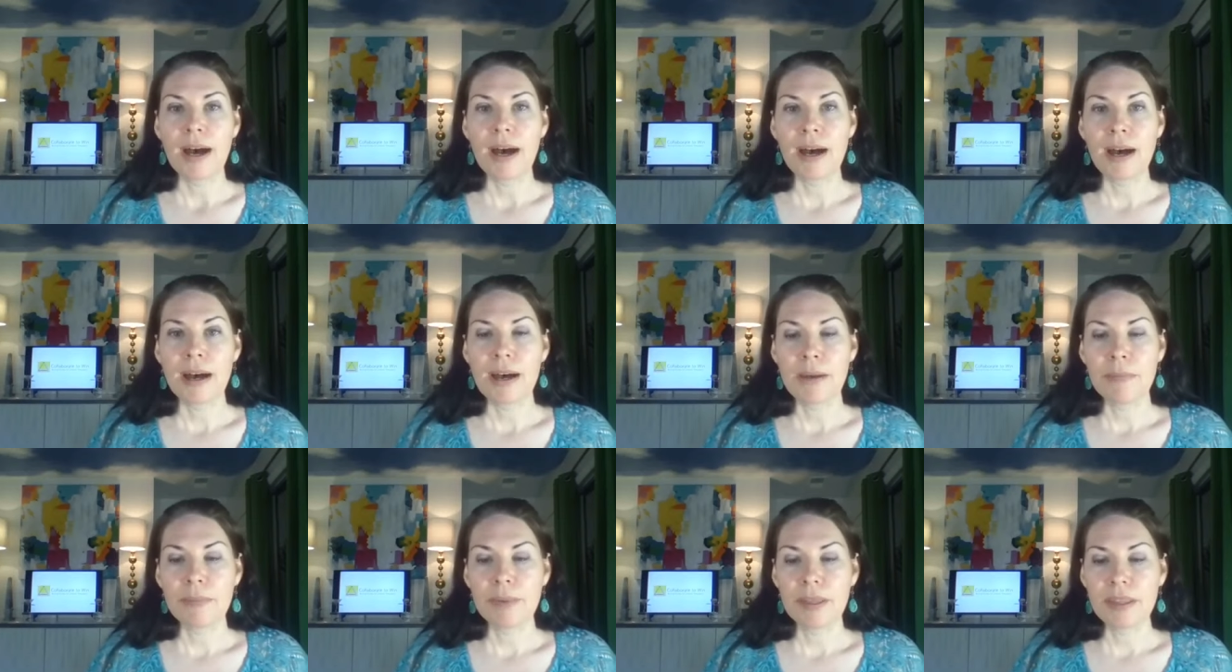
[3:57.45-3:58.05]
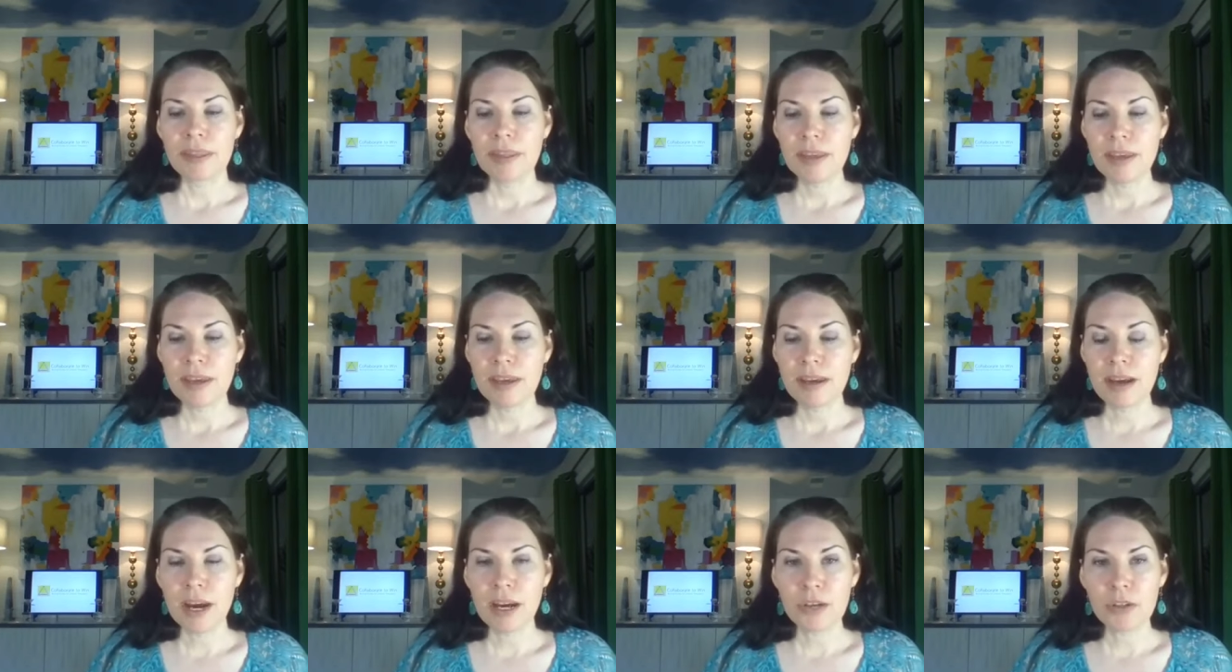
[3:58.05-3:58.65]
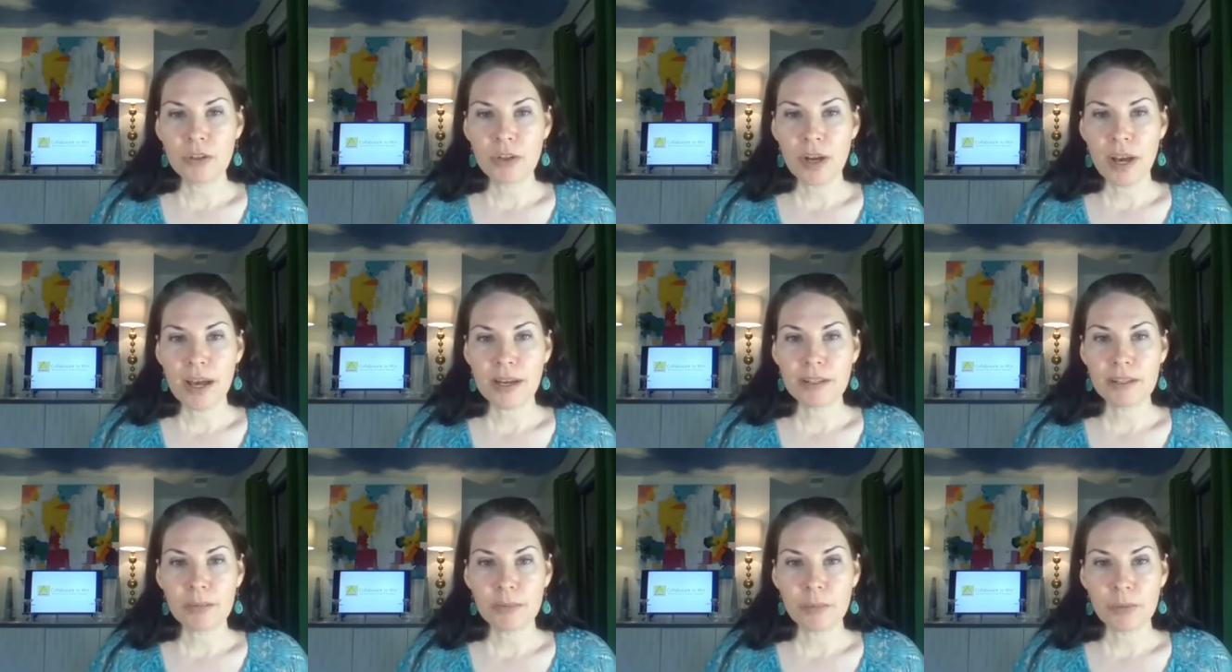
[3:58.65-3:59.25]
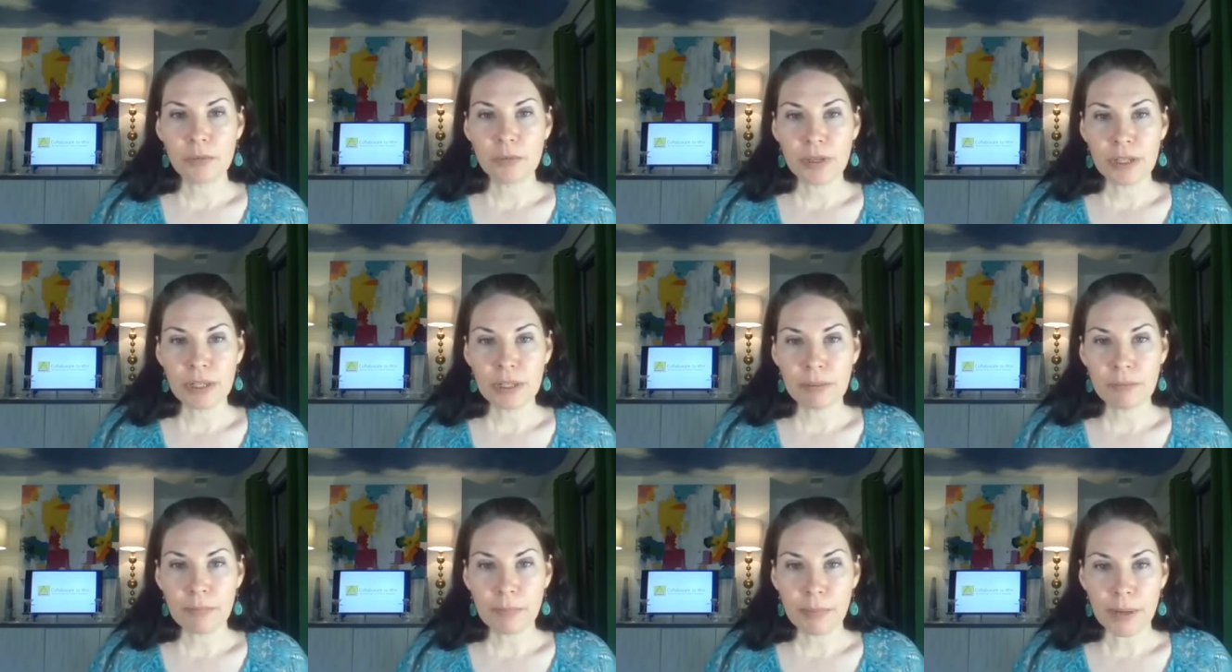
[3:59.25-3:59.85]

Um, the contract was written